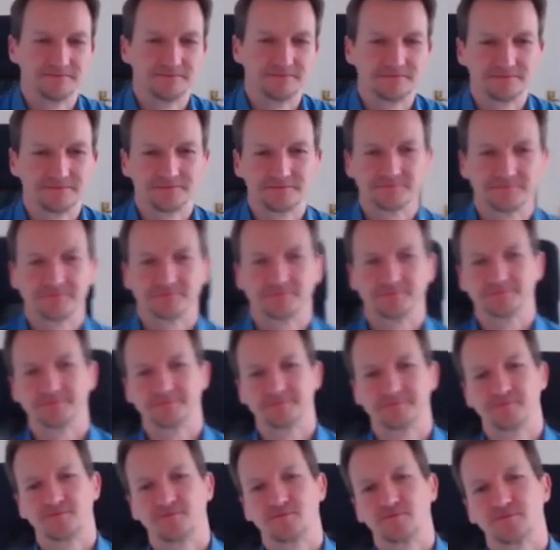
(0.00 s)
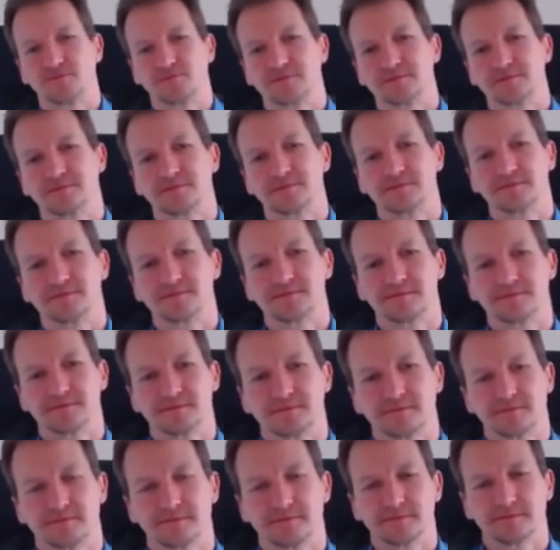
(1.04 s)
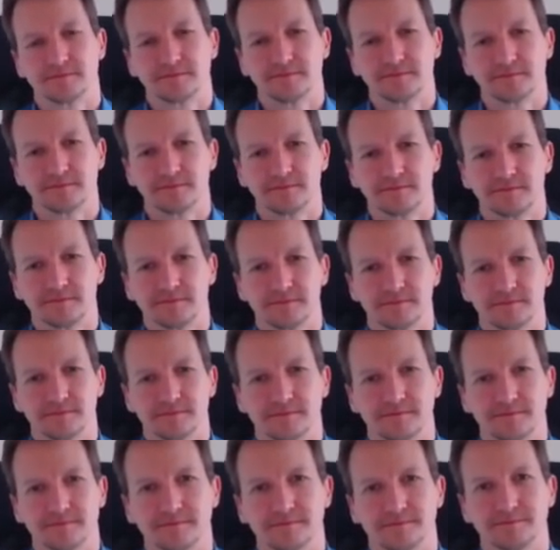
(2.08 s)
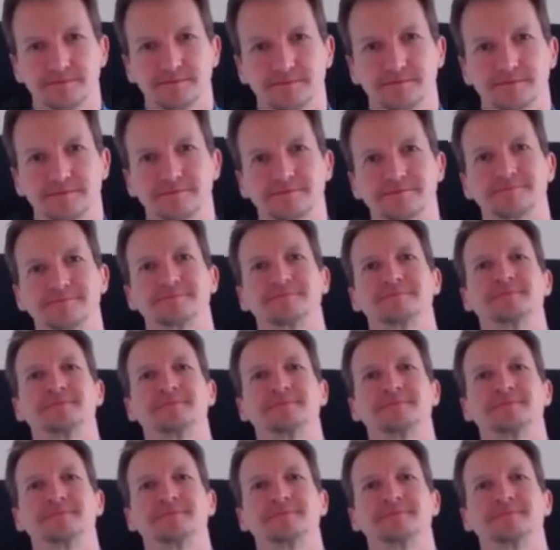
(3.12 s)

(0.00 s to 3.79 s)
The person shown says nothing.